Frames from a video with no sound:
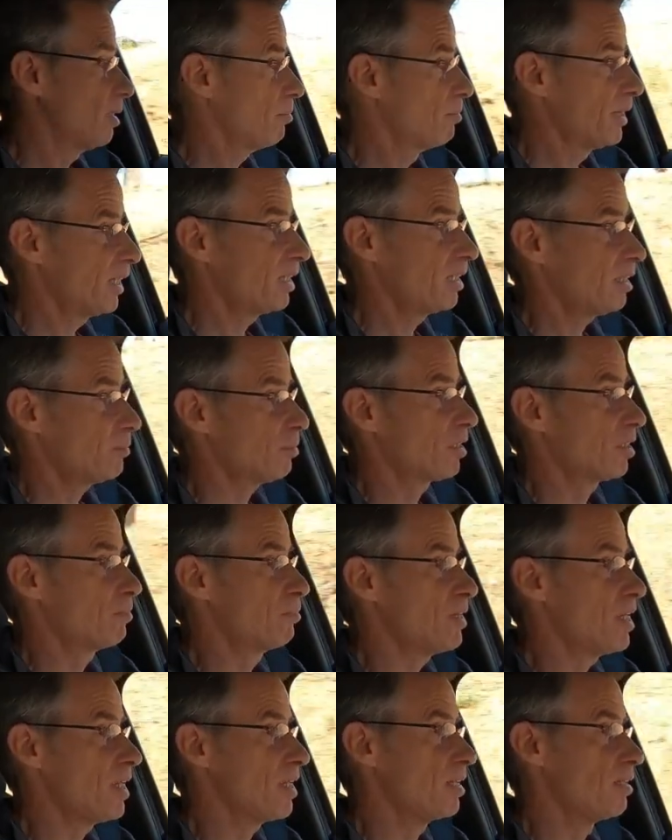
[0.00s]
It picks up
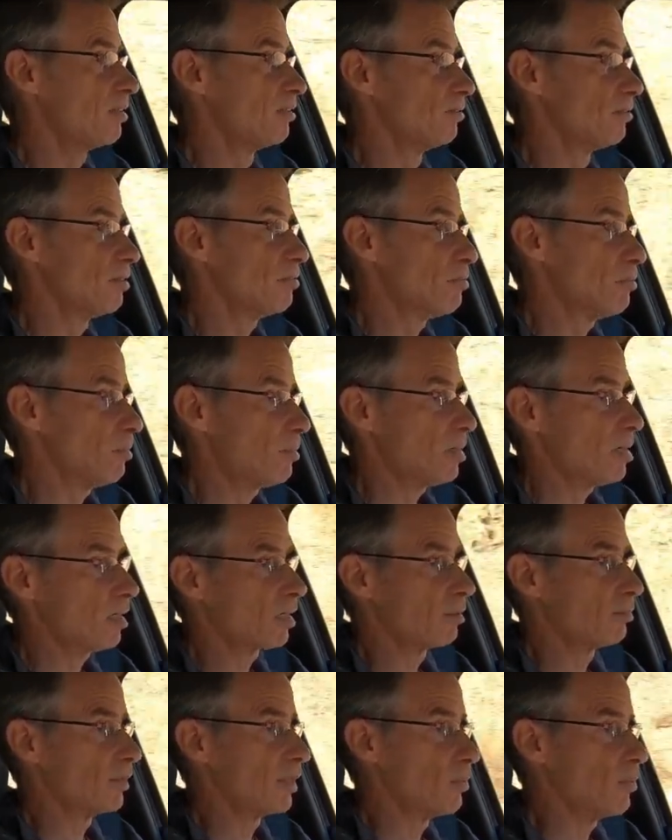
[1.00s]
speed
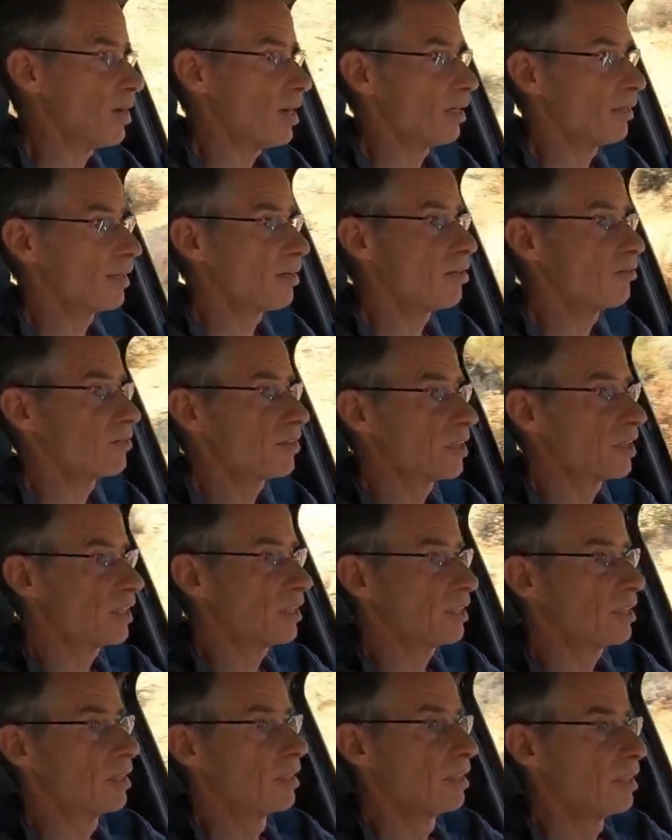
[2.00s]
remarkably well. Now obviously
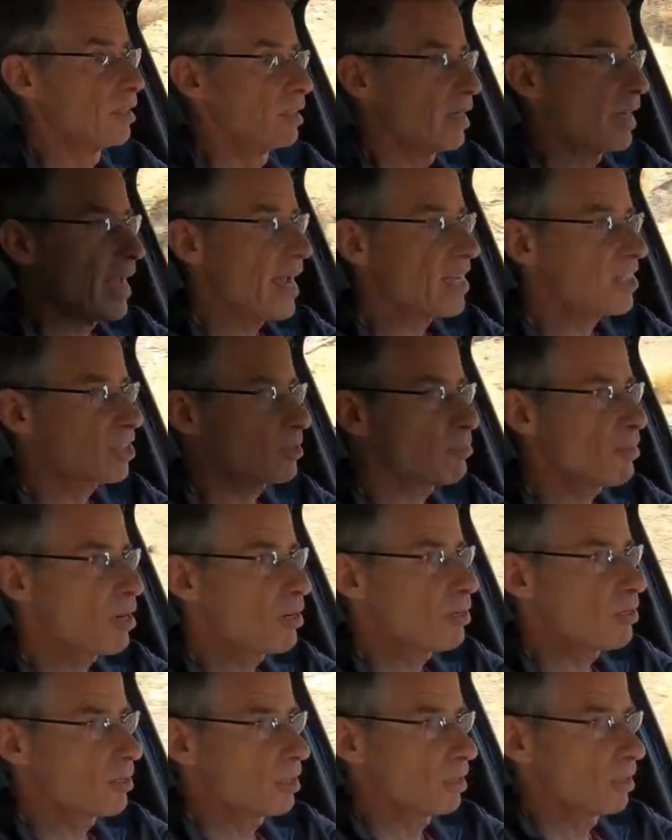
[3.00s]
in S
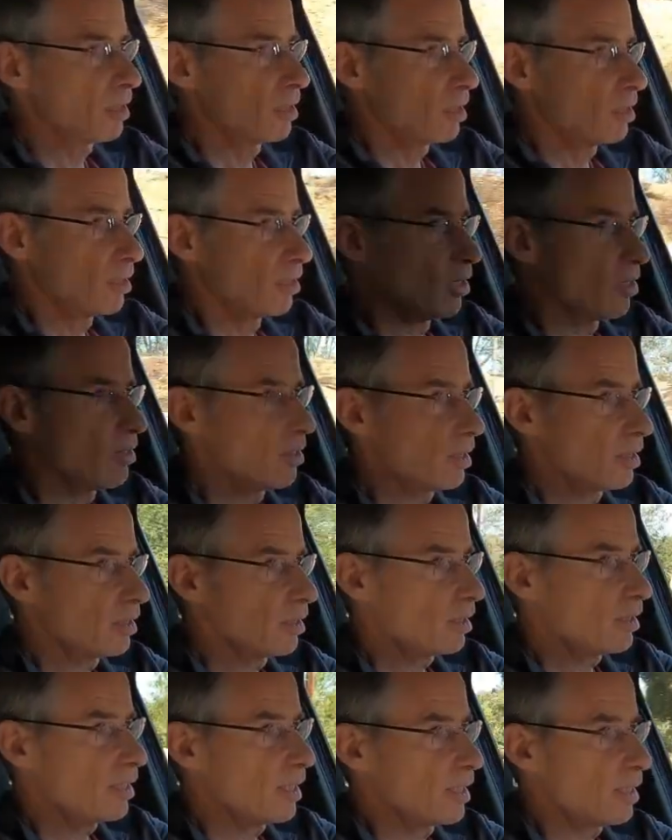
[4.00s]
mode, on the
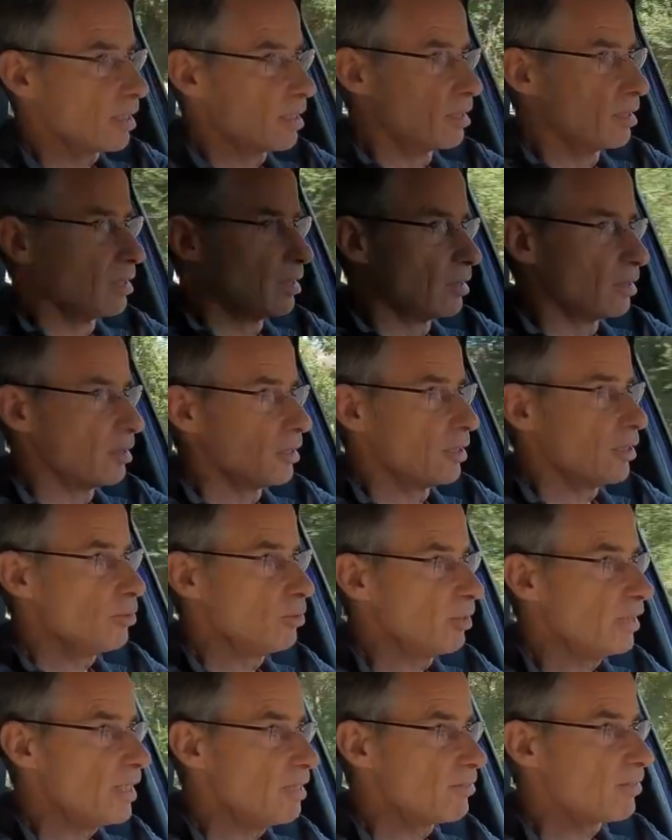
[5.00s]
little
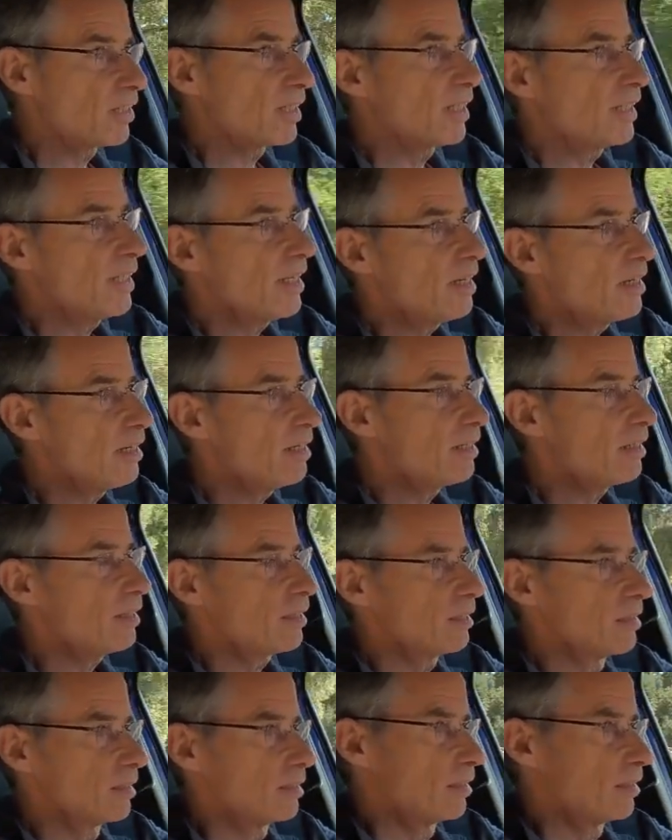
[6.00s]
new lever here,